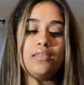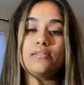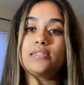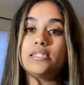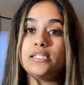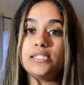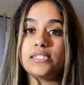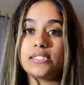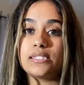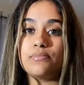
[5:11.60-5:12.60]
This
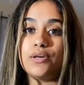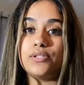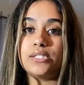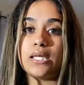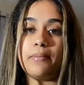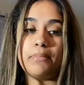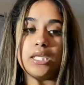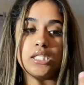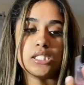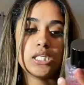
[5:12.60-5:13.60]
smells
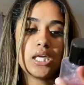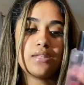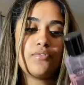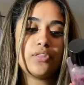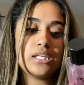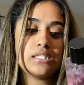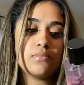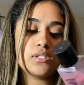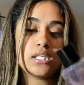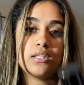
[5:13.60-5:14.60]
amazing. I feel like it
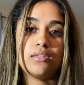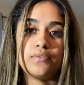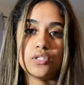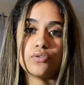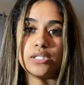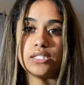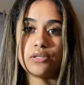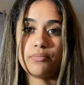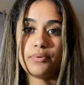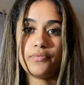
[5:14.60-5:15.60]
smells like the Victoria's
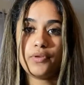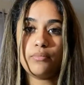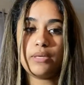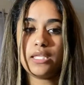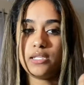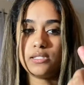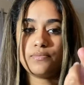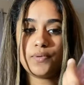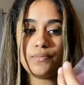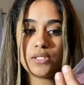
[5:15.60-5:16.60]
Secret perfume. It is
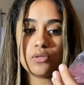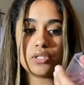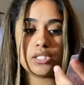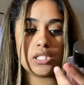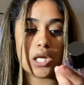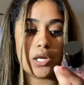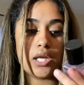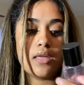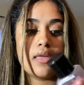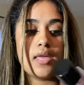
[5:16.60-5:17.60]
from Victoria's
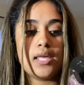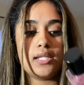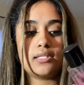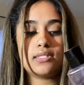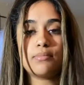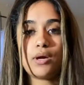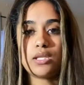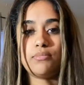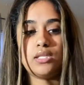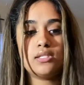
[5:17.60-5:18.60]
Secret. It's the body
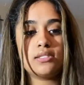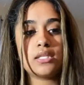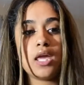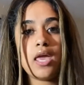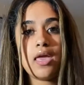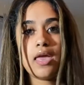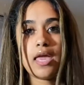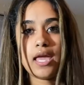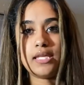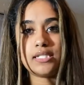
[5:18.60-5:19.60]
mist,
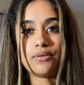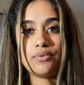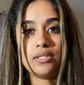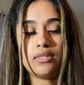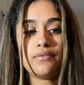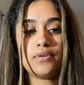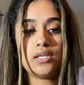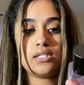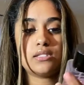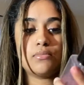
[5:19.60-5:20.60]
and I really love
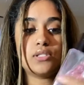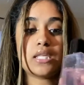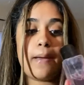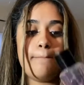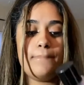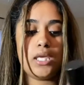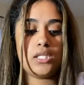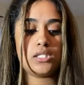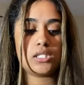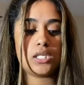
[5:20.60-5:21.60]
it. It smells
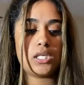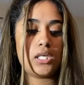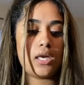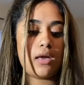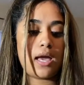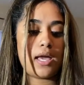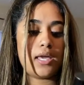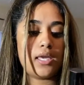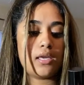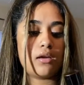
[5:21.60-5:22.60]
amazing.
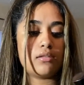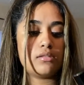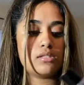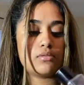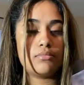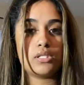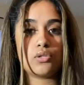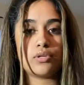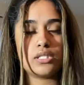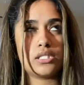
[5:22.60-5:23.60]
I got this from
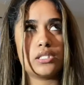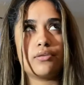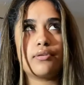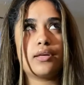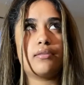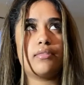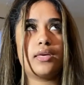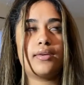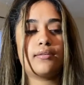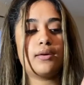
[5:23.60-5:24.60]
Victoria's Secret
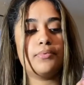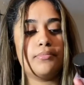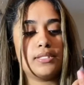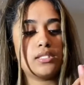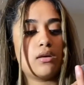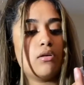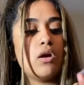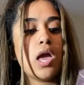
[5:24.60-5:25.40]
like a couple months ago,